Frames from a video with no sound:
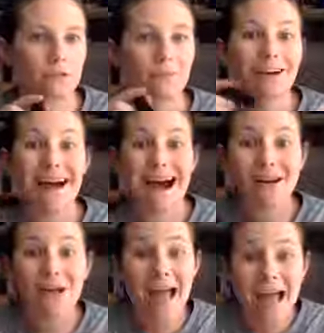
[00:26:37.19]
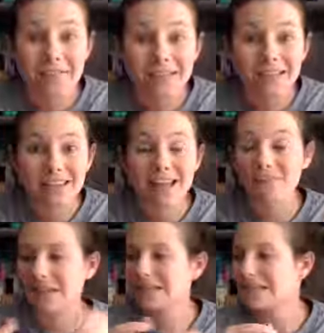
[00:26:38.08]
but I don't have anything that
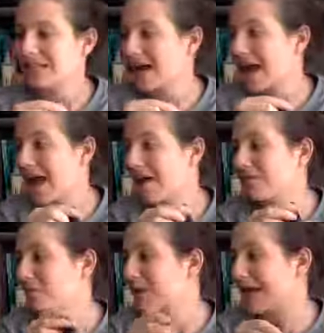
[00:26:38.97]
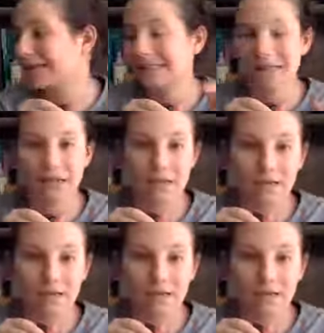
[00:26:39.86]
fancy. I have the plastic.